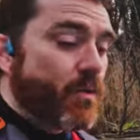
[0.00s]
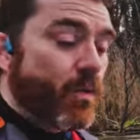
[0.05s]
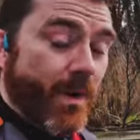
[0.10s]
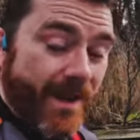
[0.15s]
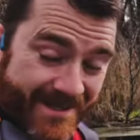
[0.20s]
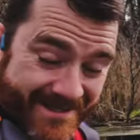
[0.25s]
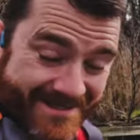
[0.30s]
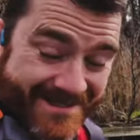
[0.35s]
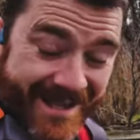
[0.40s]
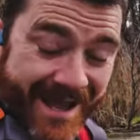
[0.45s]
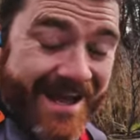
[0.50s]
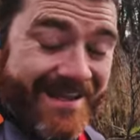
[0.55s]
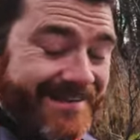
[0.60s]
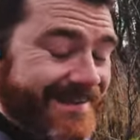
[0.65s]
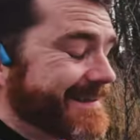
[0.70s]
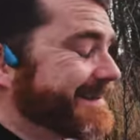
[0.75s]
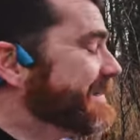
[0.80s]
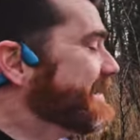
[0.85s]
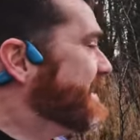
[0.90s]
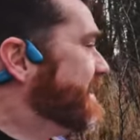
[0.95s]
while
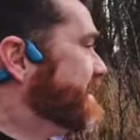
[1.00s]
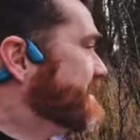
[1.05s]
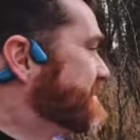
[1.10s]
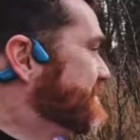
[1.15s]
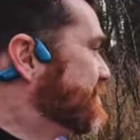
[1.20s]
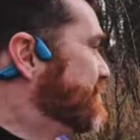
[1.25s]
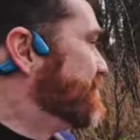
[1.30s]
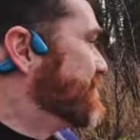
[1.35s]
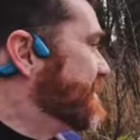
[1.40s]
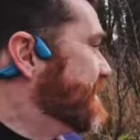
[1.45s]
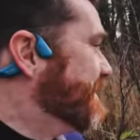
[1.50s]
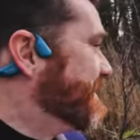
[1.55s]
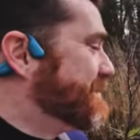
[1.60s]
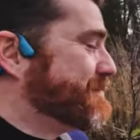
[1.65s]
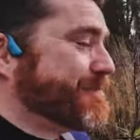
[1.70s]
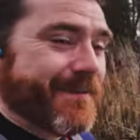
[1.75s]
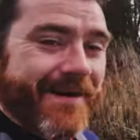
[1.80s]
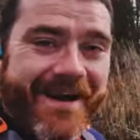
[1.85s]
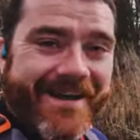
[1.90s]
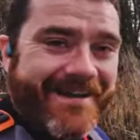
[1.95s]
standing, is a really
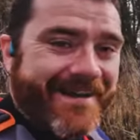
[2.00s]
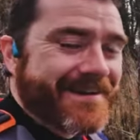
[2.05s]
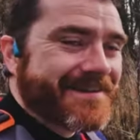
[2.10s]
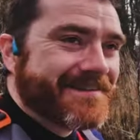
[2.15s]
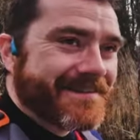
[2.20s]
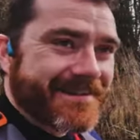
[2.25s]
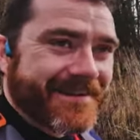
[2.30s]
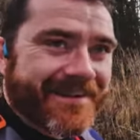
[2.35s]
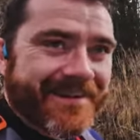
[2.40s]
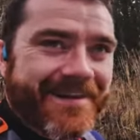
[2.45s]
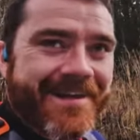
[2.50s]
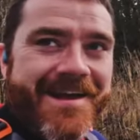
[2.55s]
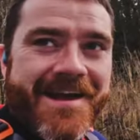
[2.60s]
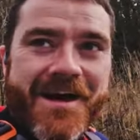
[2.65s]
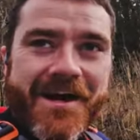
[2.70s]
bad idea,